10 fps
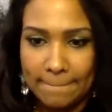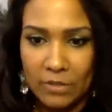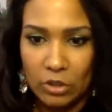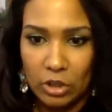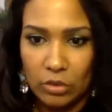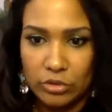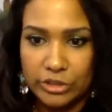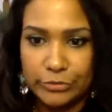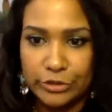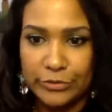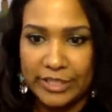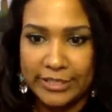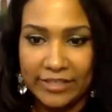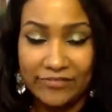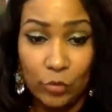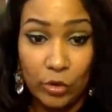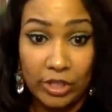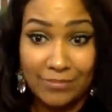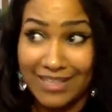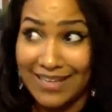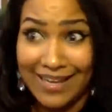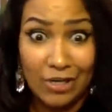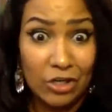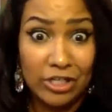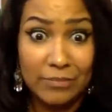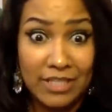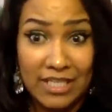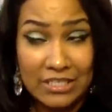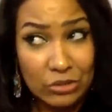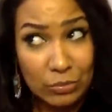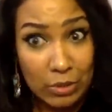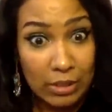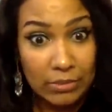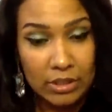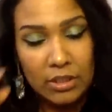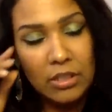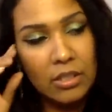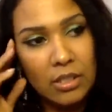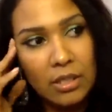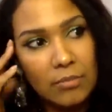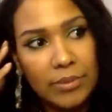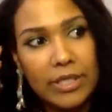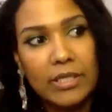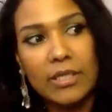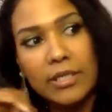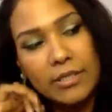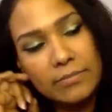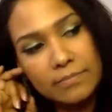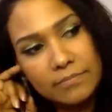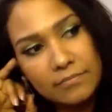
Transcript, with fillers: you know she would do anything for them they had her hypnotized too probably but um